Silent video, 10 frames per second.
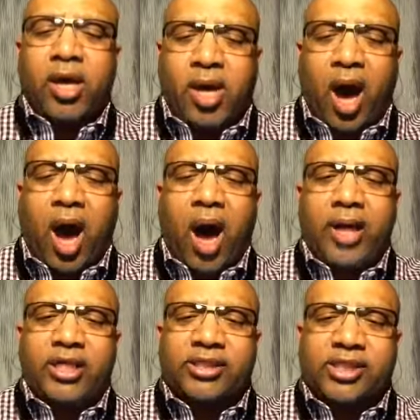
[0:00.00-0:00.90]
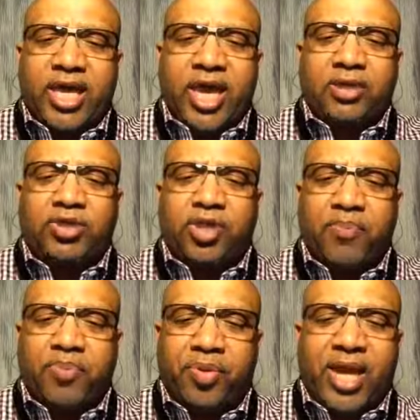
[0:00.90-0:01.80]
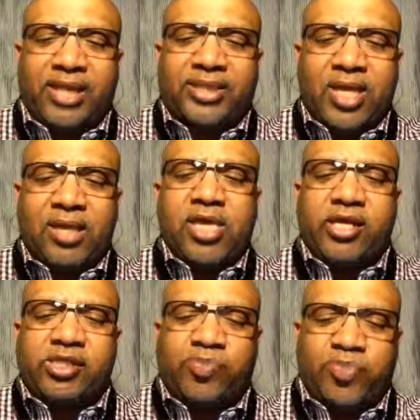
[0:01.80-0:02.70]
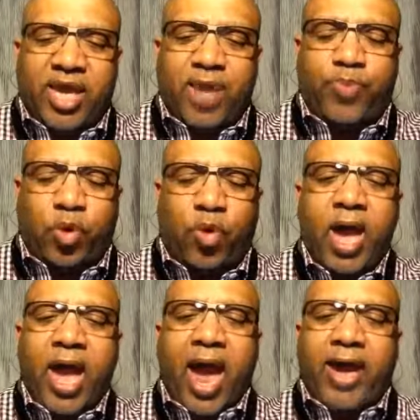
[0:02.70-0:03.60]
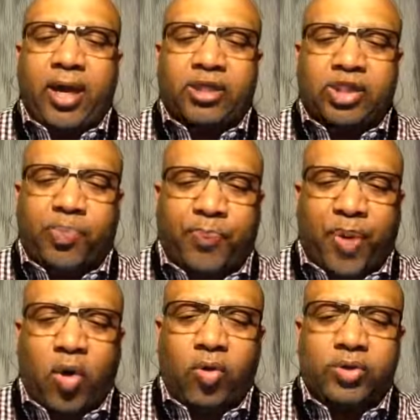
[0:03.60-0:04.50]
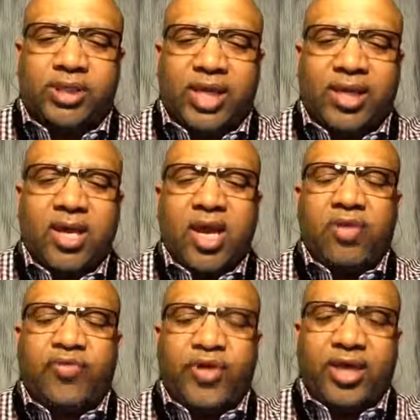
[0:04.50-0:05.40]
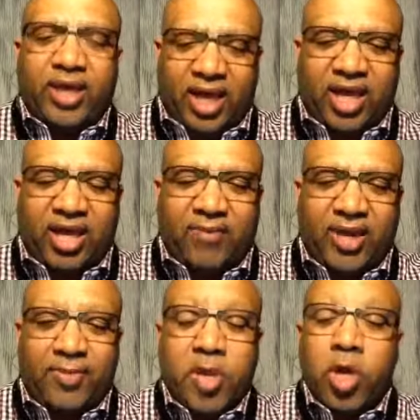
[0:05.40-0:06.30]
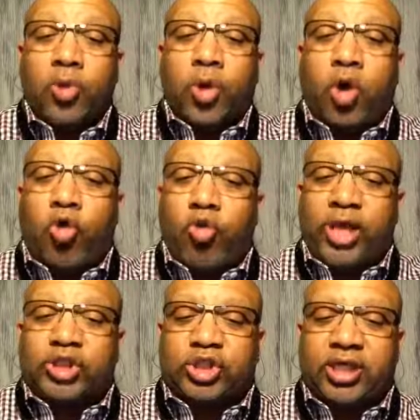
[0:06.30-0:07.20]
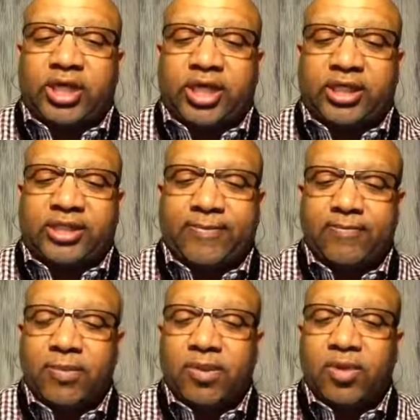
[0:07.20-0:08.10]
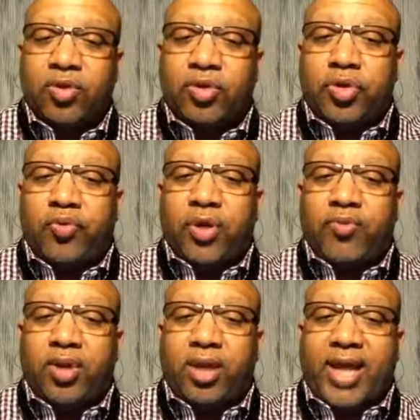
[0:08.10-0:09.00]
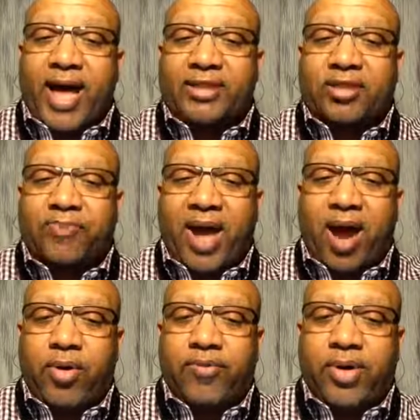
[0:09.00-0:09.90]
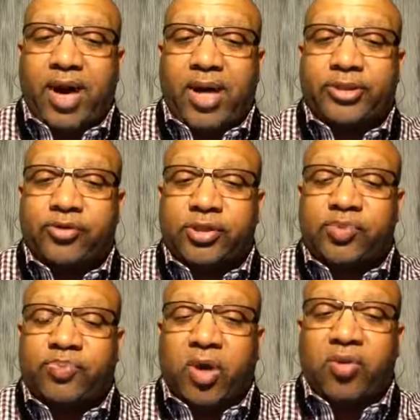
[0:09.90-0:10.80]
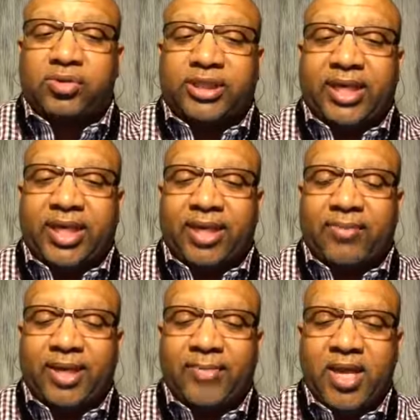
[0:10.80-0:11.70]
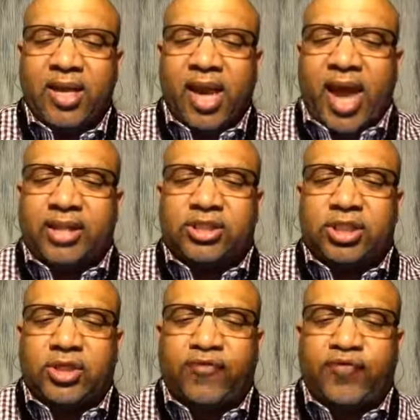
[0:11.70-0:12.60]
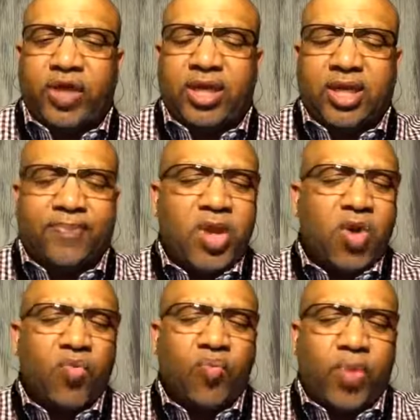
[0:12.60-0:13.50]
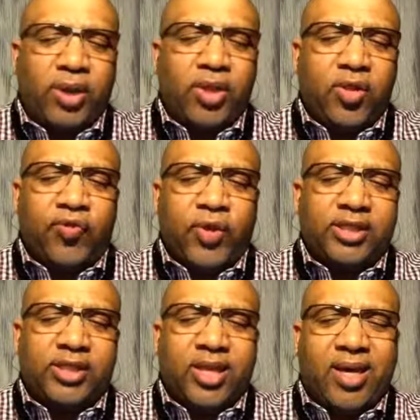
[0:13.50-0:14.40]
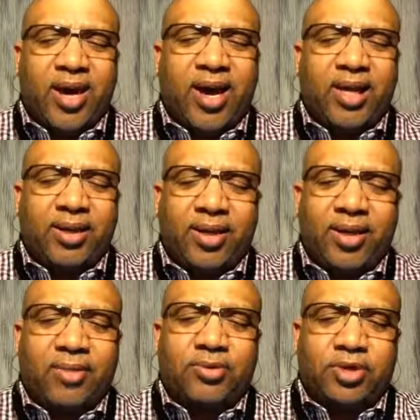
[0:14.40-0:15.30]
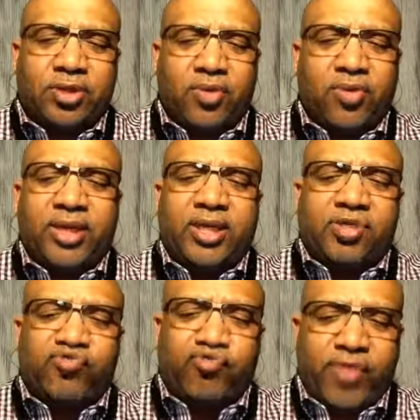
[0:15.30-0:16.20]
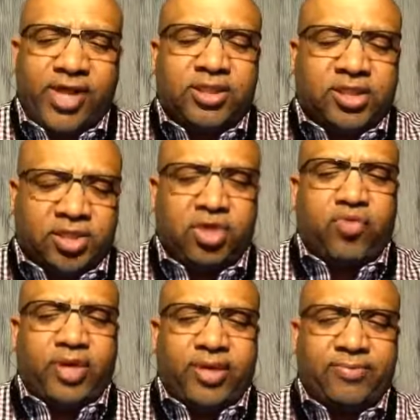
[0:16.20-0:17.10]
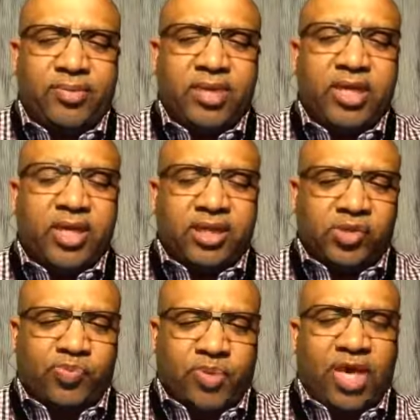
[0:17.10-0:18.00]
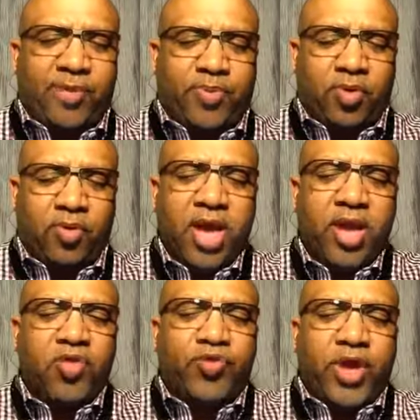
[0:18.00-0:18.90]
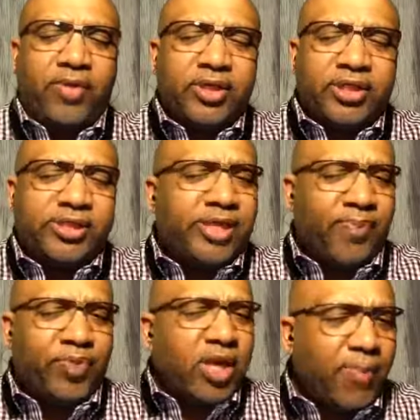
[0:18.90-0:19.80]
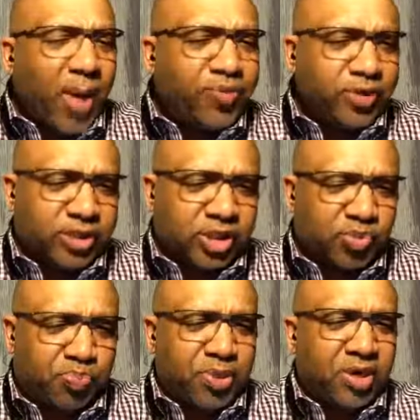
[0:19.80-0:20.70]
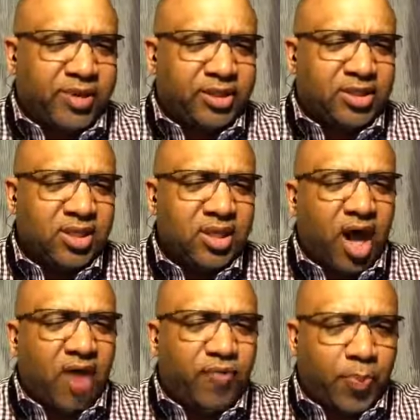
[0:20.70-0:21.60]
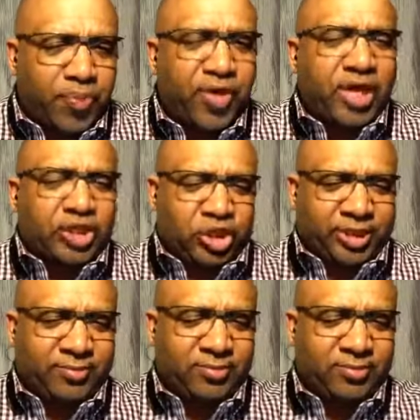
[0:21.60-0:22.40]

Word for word: God is into blessing his people and exposing the enemy. The question is do we realize the power of God to expose the enemy and to defeat him? One of the things that God loves doing is rescuing his people. There is something about the spirit of oppression